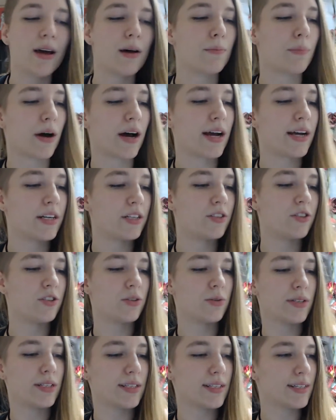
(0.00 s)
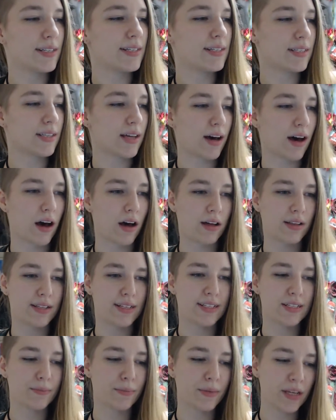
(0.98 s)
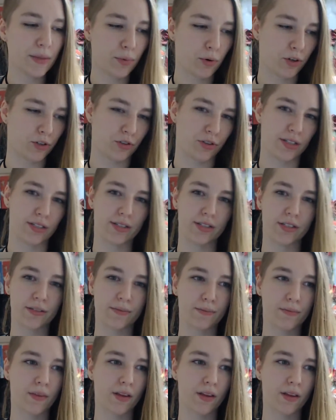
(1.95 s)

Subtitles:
by doing these mini portraits.